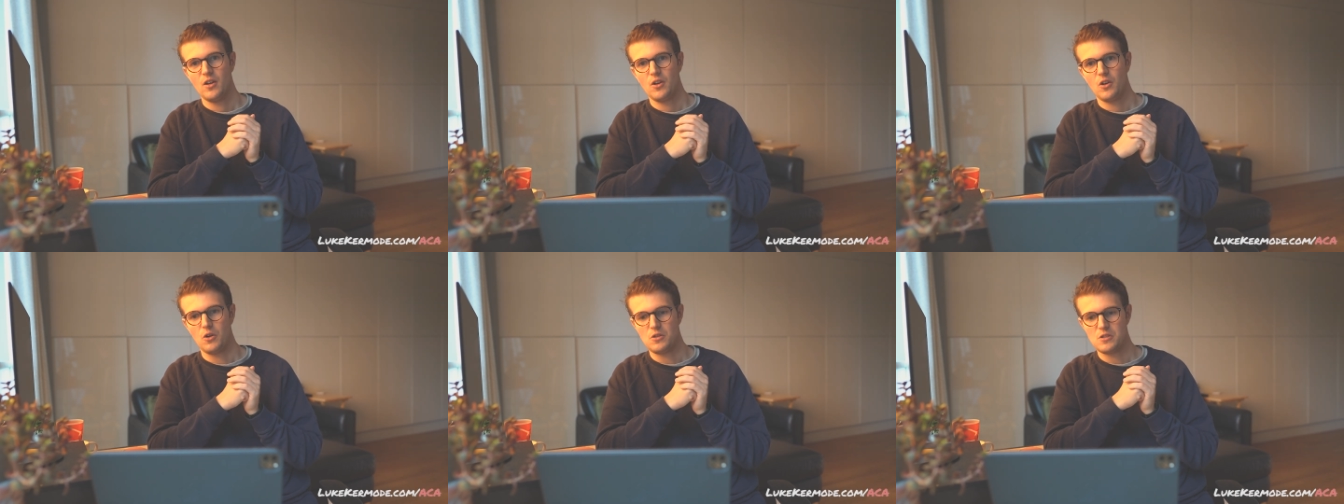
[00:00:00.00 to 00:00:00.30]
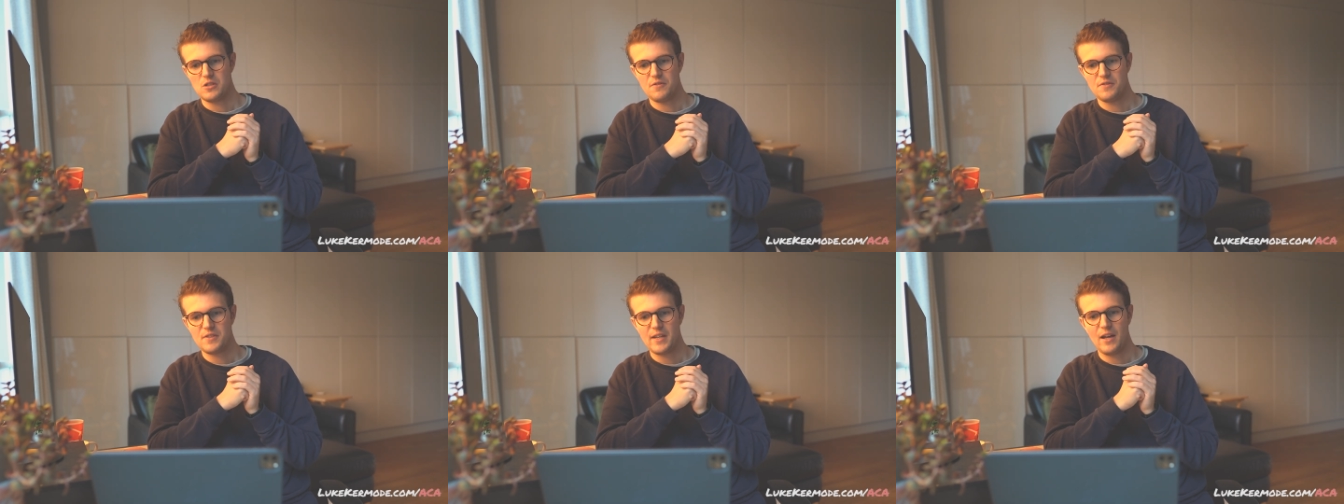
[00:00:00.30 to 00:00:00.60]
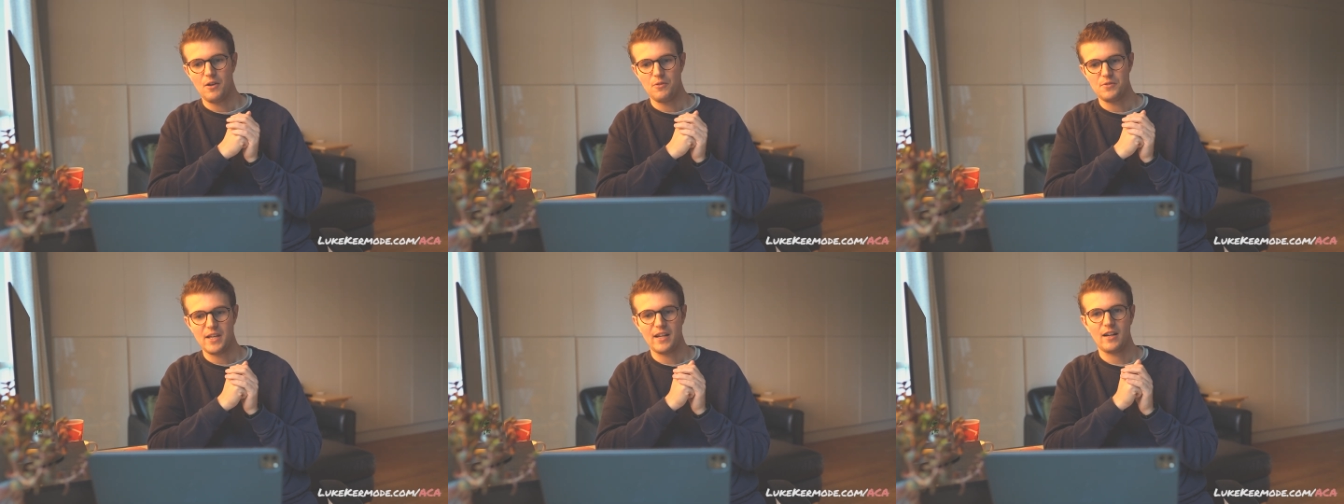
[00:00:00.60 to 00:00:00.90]
cost of
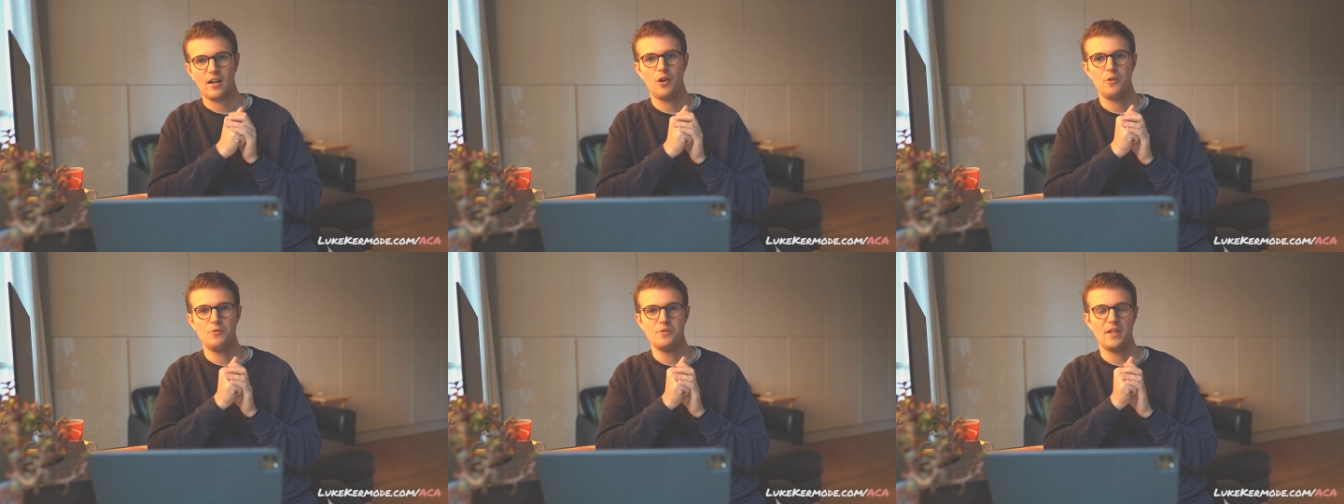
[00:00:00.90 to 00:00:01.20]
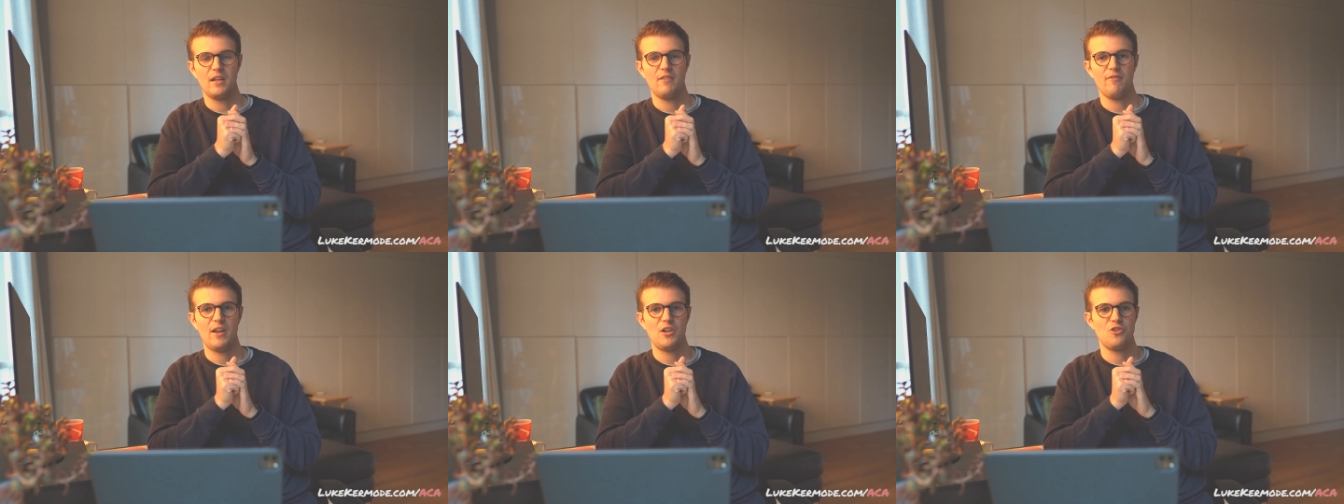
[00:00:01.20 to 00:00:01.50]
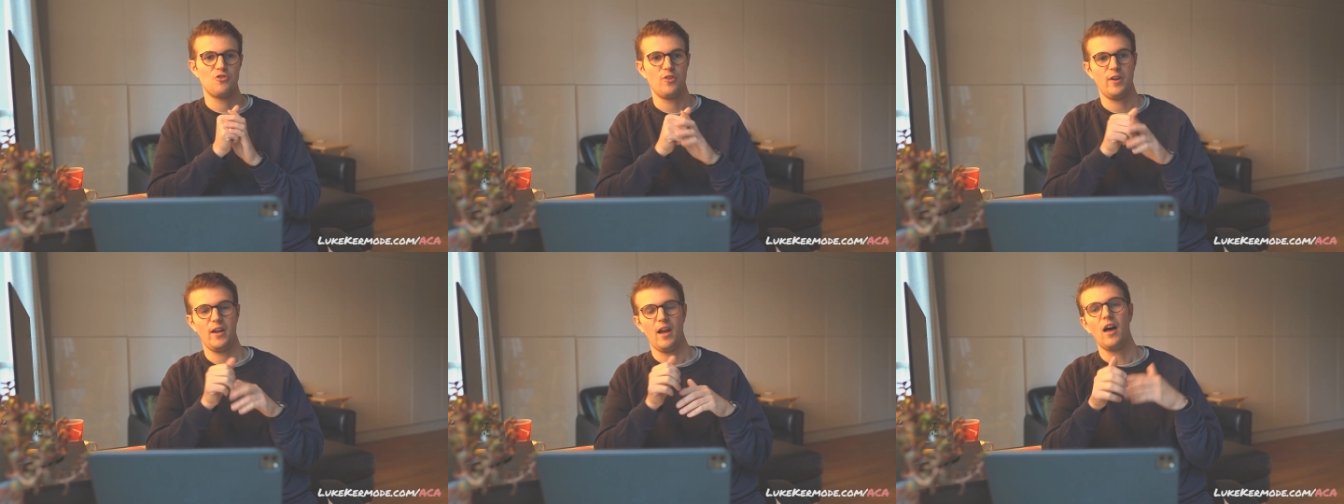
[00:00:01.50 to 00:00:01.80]
sales and closing
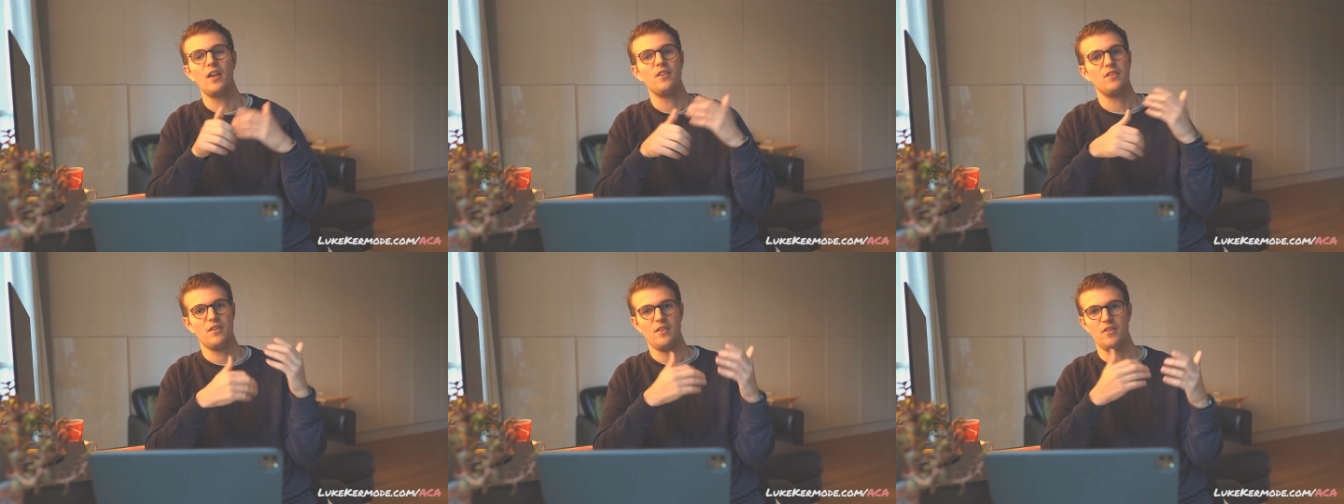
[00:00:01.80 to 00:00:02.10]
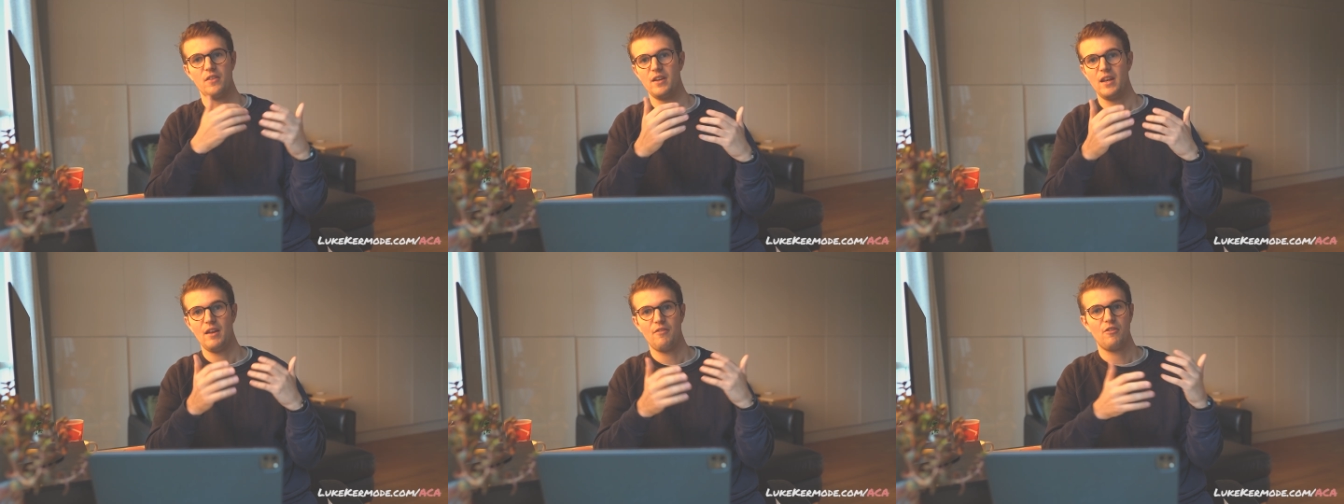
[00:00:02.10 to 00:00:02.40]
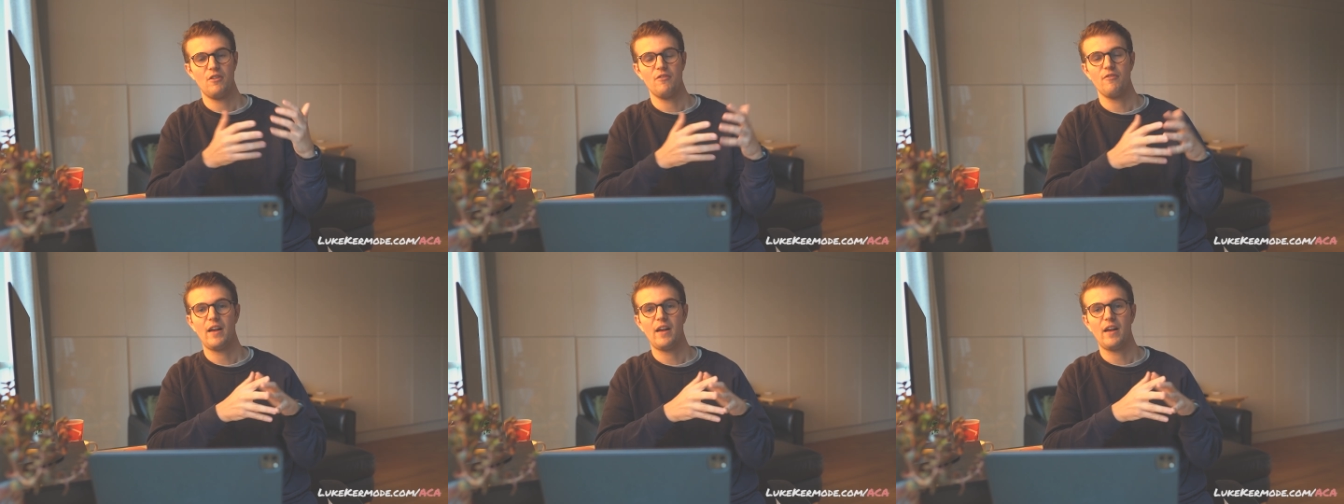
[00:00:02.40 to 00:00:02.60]
inventory under the different